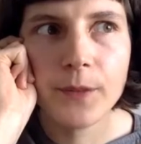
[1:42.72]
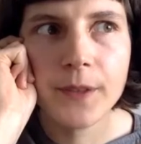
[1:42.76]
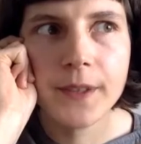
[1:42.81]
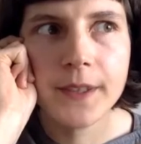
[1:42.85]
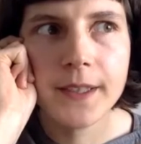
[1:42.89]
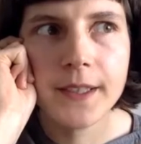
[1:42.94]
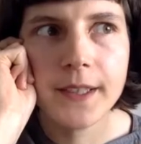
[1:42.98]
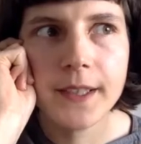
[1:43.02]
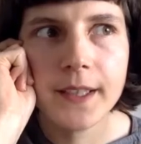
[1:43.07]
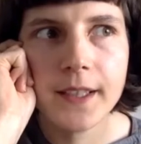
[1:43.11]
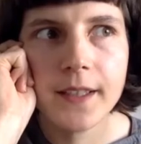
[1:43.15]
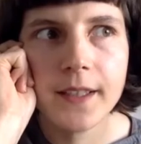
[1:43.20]

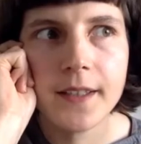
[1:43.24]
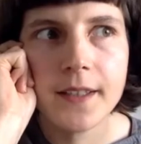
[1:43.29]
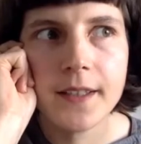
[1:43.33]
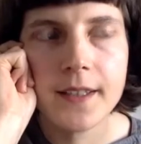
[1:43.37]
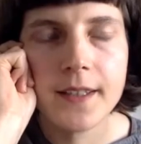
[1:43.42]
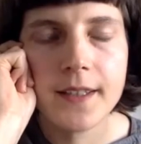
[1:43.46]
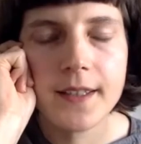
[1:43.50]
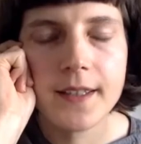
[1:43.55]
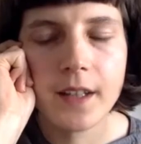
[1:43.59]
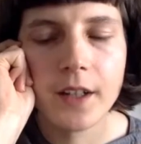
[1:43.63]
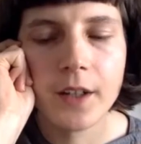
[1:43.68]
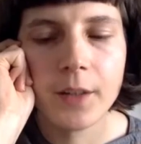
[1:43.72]

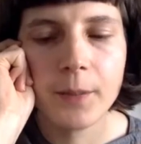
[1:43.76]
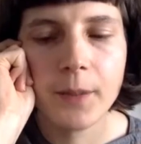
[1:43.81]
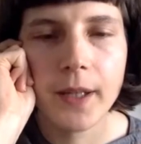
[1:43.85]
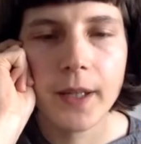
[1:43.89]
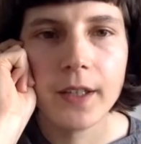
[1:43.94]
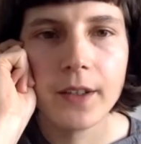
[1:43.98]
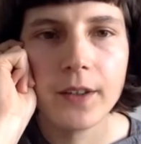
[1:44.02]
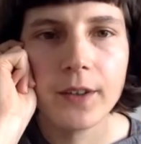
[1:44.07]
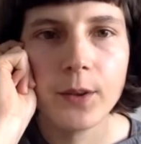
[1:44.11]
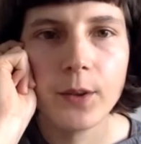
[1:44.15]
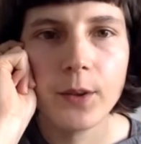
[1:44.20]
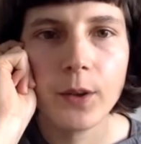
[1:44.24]
scenes are
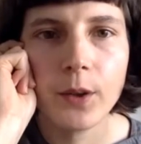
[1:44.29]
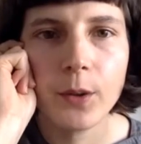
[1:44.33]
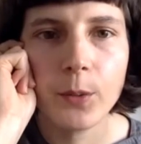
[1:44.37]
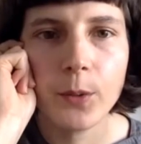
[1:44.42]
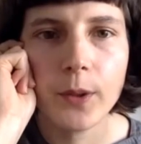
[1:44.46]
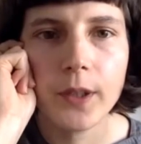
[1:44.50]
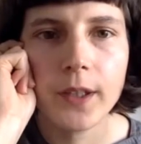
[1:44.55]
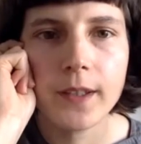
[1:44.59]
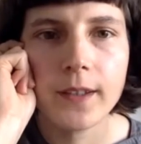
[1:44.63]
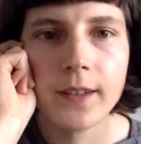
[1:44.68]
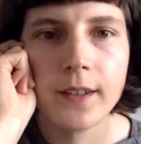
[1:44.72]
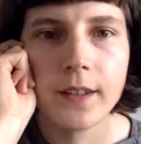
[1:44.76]
made uh,
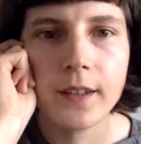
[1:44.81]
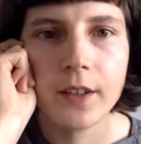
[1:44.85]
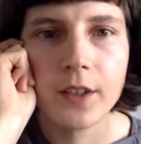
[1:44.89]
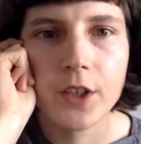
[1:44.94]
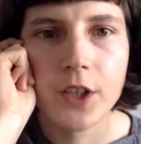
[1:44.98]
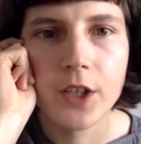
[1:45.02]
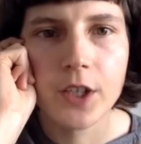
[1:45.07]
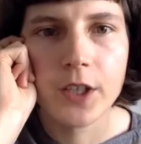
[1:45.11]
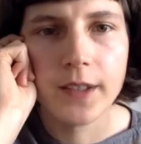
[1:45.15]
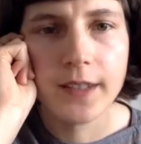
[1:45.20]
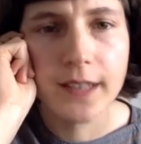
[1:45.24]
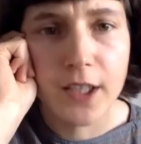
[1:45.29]
with uh,
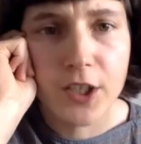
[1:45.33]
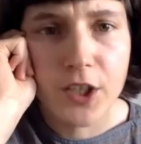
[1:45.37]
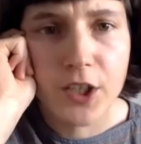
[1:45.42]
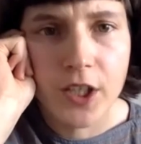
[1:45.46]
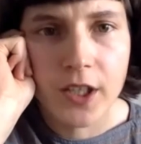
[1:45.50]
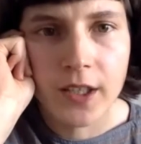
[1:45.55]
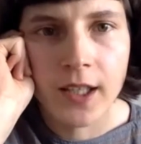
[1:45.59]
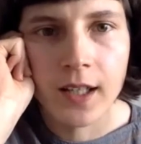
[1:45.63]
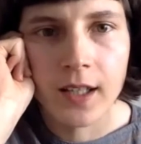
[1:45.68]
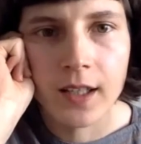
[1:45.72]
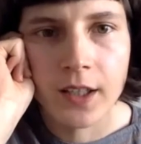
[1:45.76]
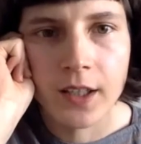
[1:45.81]

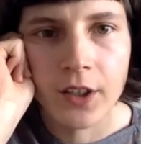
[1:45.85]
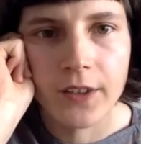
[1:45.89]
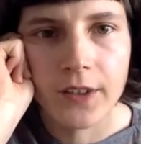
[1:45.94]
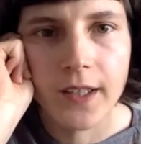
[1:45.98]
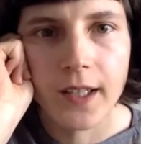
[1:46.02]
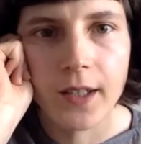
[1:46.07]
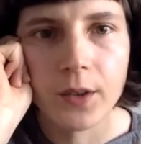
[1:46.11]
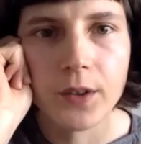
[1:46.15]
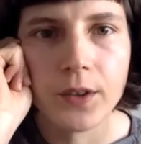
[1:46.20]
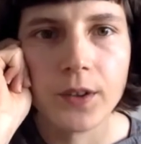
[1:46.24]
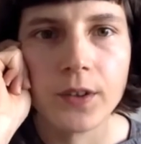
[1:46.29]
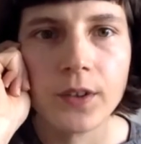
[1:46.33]
digital
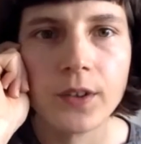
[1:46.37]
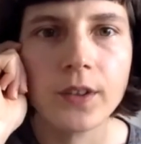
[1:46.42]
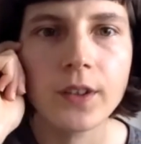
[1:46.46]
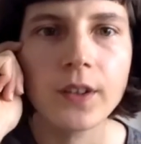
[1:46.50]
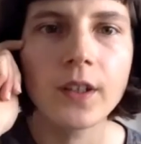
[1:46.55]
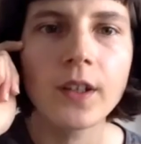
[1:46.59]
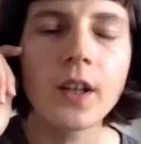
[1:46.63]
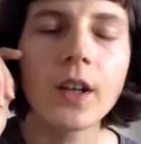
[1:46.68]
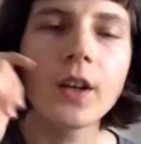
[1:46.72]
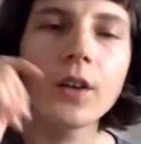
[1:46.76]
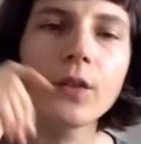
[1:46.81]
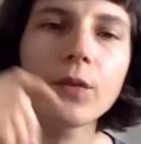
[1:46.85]
cutout.
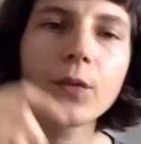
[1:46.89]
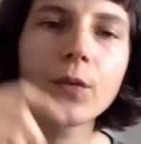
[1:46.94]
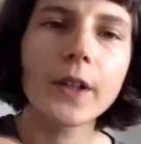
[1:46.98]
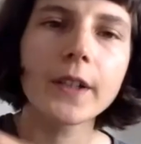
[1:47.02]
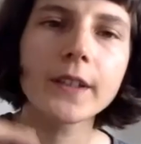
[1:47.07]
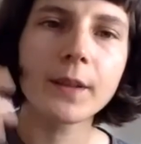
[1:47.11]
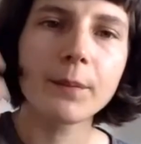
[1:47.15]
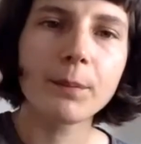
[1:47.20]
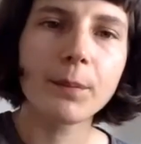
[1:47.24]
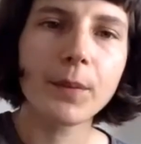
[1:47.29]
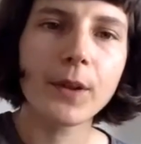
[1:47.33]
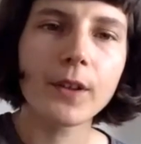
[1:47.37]
Mm-hmm. For
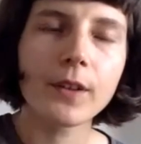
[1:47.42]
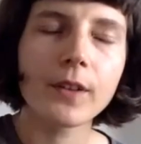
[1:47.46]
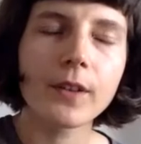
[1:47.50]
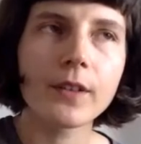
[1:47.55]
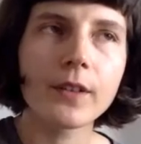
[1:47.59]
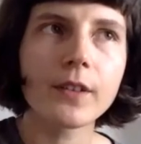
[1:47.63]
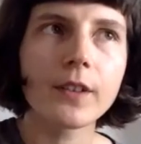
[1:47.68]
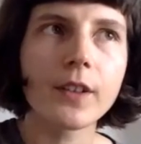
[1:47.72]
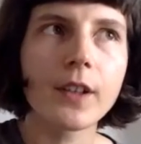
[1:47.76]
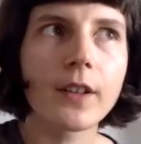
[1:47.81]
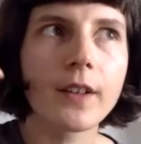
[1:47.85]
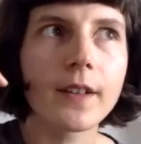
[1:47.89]
example,
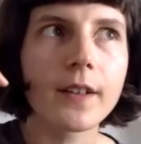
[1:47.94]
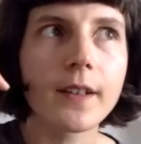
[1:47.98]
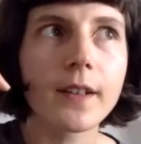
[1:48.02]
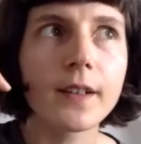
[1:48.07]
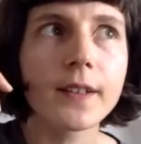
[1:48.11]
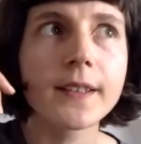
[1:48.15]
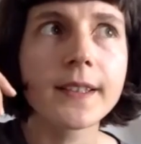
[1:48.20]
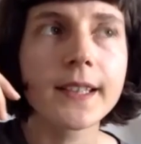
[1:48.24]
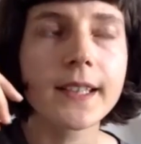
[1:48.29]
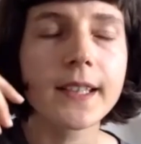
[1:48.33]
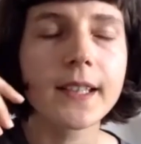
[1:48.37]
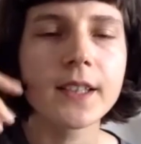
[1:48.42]
the
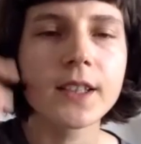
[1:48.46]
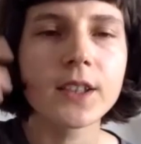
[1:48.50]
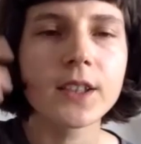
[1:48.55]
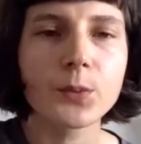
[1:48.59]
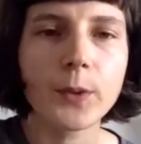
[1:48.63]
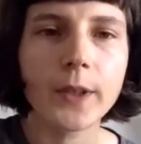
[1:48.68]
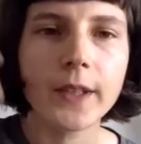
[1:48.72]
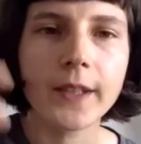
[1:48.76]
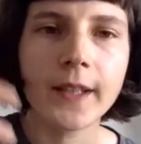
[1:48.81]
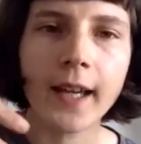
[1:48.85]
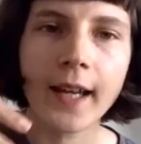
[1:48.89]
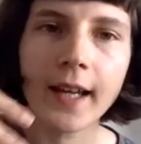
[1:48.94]
scenes
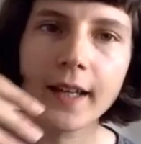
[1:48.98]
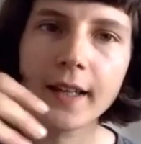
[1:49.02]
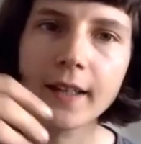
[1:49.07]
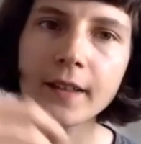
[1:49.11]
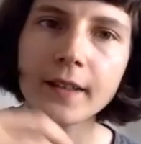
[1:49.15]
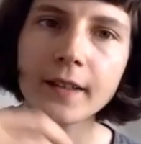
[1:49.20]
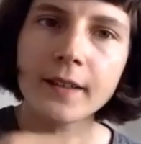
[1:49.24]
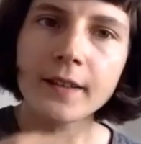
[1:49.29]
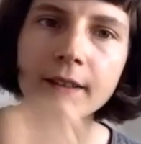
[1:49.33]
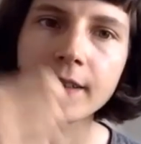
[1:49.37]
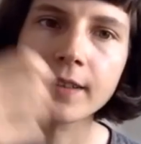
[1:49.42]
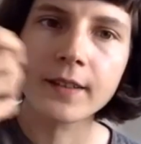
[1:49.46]
with
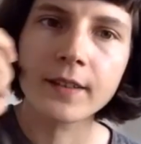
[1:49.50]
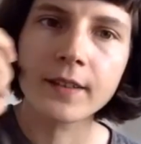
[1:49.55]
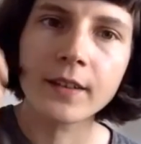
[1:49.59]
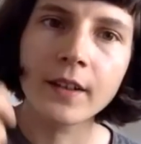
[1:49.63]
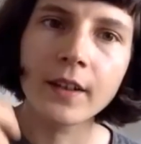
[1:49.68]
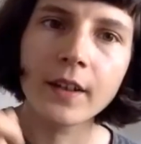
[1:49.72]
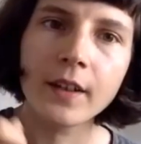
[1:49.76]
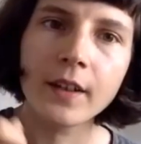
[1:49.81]
hands.